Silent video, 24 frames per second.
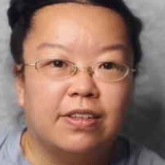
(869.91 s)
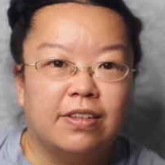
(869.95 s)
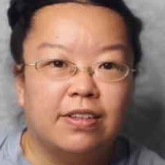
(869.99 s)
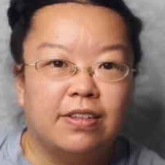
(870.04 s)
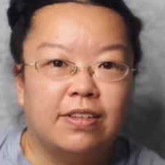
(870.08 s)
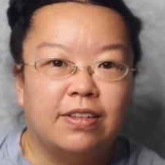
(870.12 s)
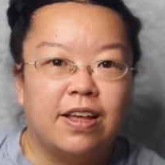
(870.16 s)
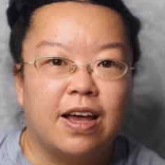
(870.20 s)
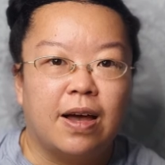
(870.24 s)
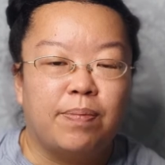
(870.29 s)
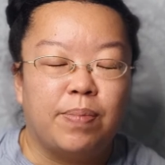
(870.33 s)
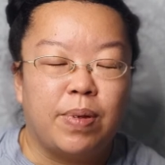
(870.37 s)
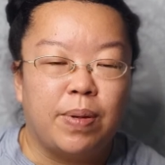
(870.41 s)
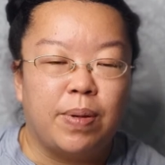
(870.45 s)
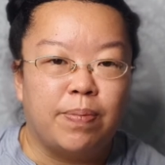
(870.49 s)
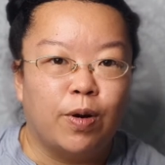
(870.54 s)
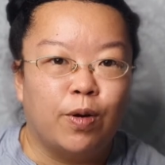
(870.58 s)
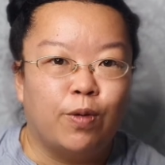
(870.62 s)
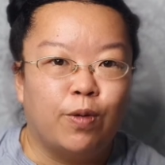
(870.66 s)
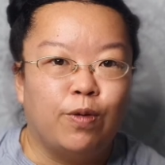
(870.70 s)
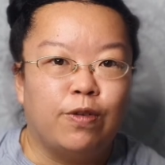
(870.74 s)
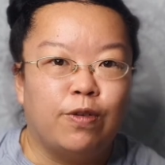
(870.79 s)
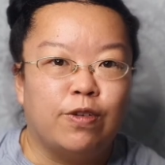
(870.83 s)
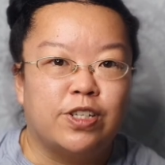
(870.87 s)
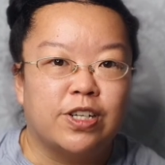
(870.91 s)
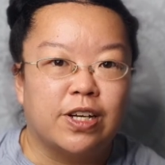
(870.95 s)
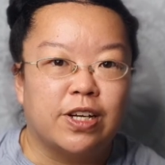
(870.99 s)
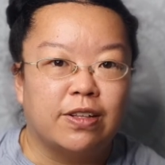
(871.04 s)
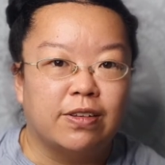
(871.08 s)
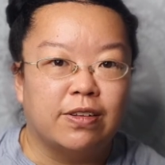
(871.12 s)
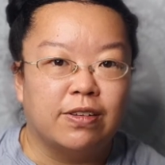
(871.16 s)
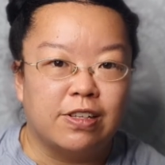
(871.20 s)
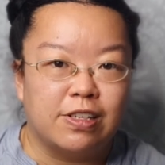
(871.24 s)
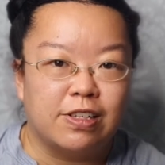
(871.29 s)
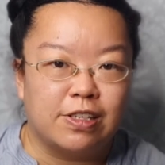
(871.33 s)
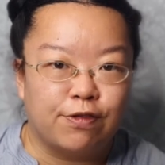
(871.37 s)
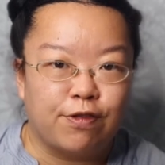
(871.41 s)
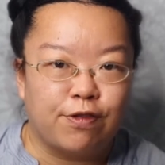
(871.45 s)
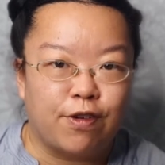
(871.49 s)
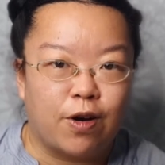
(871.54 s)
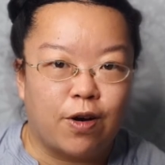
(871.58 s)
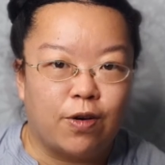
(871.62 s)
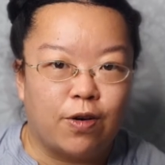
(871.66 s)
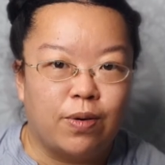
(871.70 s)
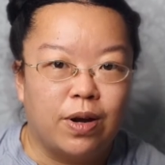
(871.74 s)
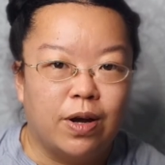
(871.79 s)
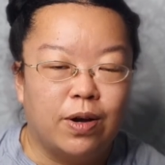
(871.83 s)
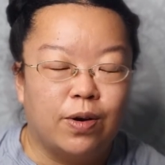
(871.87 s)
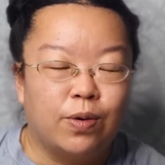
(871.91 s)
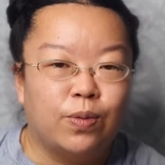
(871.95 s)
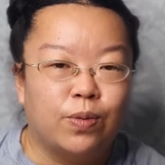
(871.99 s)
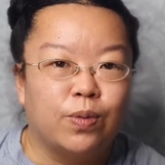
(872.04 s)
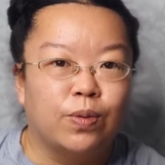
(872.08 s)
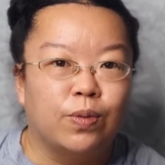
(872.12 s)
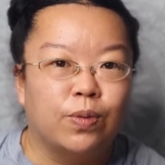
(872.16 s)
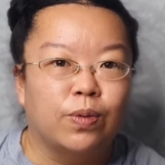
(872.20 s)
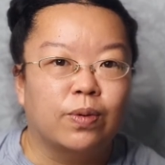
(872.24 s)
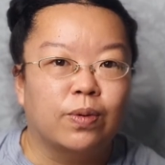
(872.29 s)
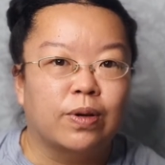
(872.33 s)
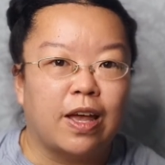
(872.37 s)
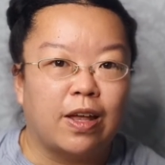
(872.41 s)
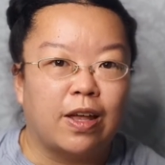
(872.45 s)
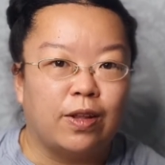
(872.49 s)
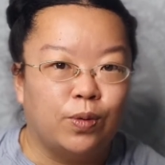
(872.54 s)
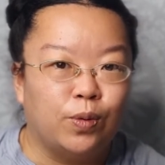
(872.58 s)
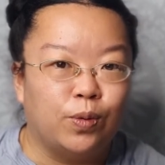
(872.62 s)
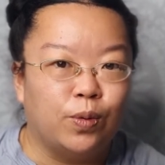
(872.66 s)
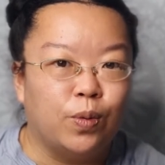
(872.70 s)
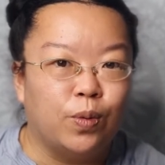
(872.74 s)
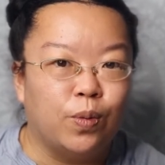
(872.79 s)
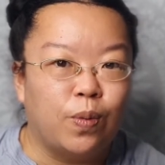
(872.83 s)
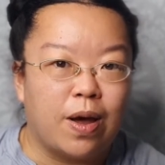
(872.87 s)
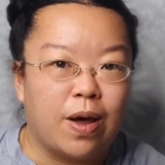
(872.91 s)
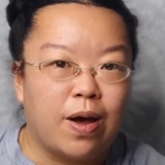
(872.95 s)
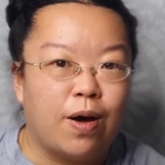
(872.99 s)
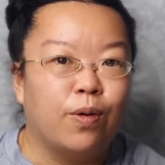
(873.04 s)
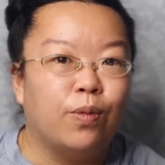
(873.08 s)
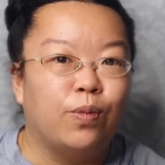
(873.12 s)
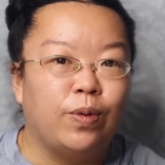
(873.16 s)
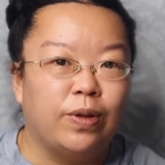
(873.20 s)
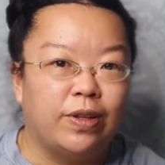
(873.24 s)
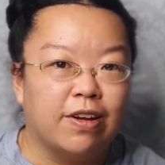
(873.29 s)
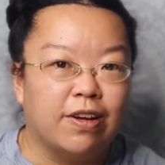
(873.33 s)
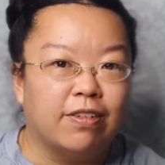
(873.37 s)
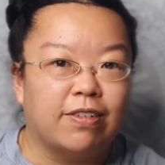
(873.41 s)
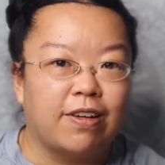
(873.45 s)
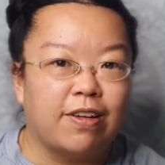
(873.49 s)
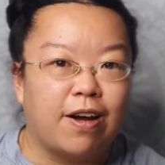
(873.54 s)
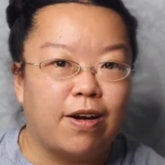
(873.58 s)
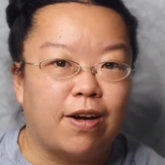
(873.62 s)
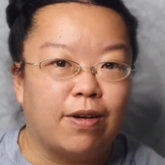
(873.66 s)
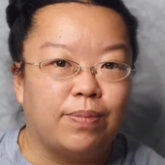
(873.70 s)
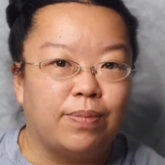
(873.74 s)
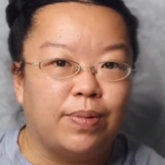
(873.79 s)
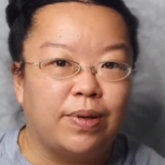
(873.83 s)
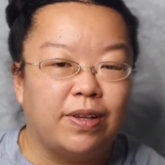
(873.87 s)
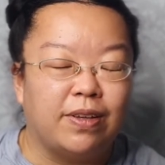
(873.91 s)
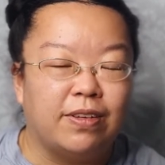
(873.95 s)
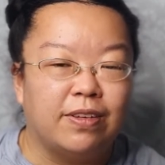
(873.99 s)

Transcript: There are people with gender dysphoria who can do well without therapy.